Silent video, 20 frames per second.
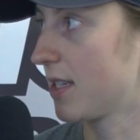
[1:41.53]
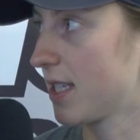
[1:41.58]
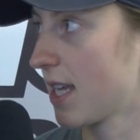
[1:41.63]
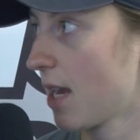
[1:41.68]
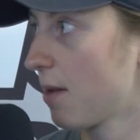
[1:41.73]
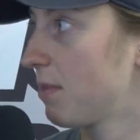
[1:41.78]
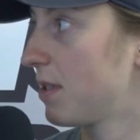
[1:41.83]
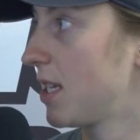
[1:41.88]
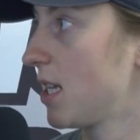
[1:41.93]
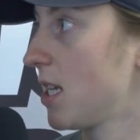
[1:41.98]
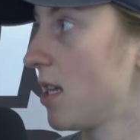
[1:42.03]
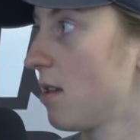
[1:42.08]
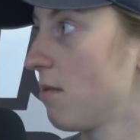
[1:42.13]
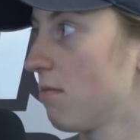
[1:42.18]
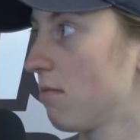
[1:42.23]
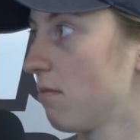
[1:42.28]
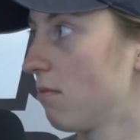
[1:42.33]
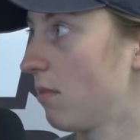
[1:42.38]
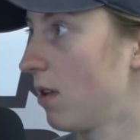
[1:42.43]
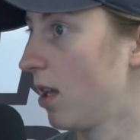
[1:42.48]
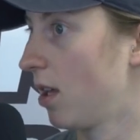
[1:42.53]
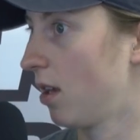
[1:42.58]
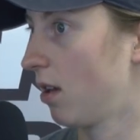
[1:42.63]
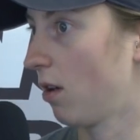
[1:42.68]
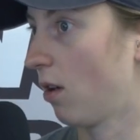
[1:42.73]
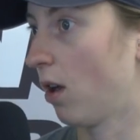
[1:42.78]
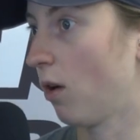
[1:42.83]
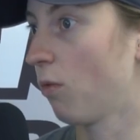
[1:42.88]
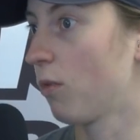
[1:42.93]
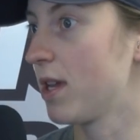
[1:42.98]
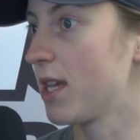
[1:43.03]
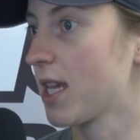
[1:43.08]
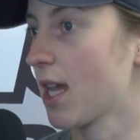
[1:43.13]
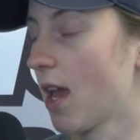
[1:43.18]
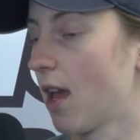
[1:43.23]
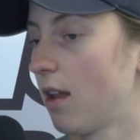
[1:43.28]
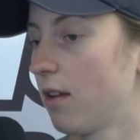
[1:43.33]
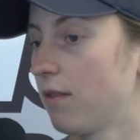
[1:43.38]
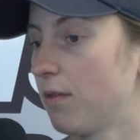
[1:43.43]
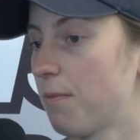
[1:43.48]
same team in a
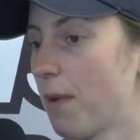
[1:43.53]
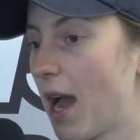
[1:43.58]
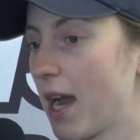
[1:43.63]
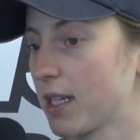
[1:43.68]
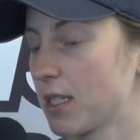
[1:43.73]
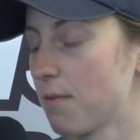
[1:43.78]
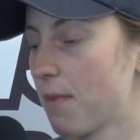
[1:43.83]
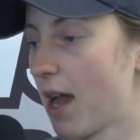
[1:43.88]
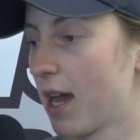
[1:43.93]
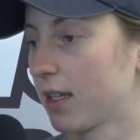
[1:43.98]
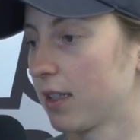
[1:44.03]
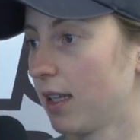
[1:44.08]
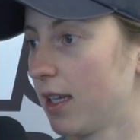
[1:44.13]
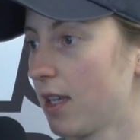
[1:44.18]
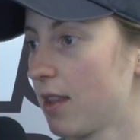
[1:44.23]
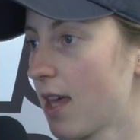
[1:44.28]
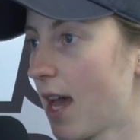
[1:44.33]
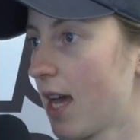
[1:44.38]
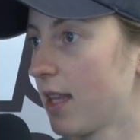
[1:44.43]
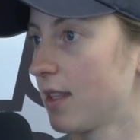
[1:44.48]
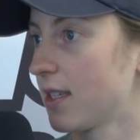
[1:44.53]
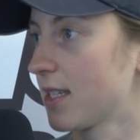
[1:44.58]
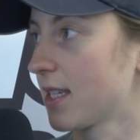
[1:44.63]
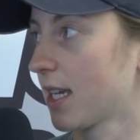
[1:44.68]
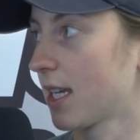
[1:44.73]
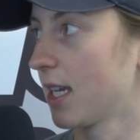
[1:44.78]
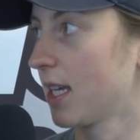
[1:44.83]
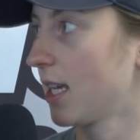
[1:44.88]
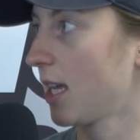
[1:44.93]
weekend back to back like that, the second